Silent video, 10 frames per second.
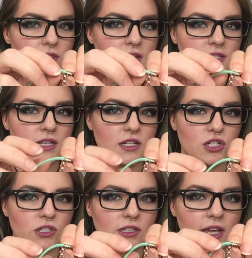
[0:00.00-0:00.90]
that
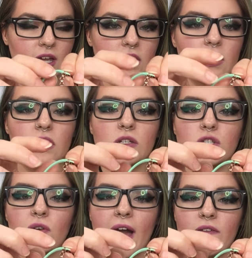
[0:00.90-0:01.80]
center link.
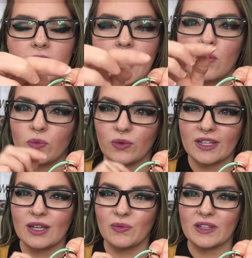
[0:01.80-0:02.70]
So having that
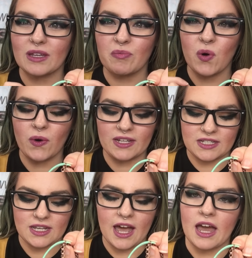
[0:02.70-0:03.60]
really really
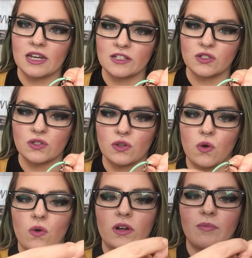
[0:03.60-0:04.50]
pointy end to the
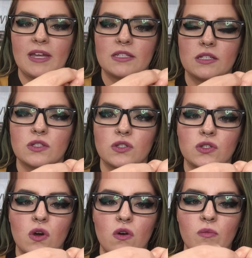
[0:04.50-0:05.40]
cord makes it
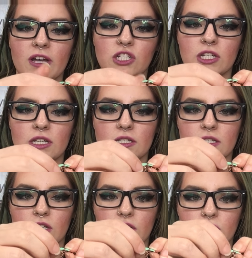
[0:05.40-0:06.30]
so much
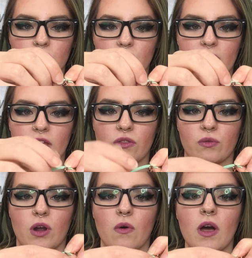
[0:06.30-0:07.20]
easier to string it
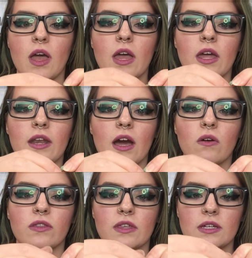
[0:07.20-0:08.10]
through.
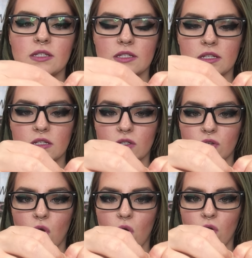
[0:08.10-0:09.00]
Now this
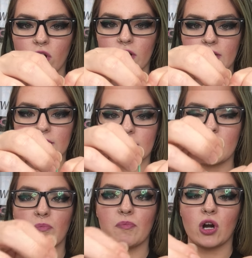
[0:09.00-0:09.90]
cord is
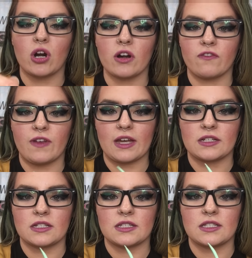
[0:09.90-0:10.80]
the
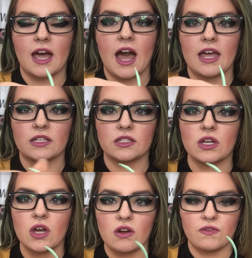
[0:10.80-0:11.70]
perfect size
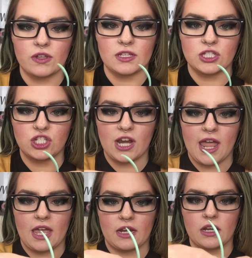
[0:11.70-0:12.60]
for this
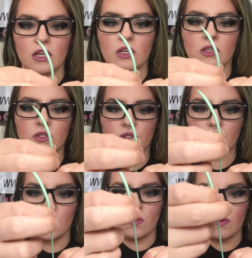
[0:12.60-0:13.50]
chain,
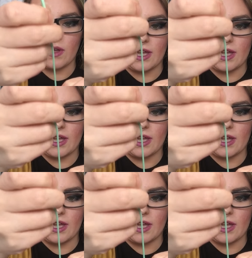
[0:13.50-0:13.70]
so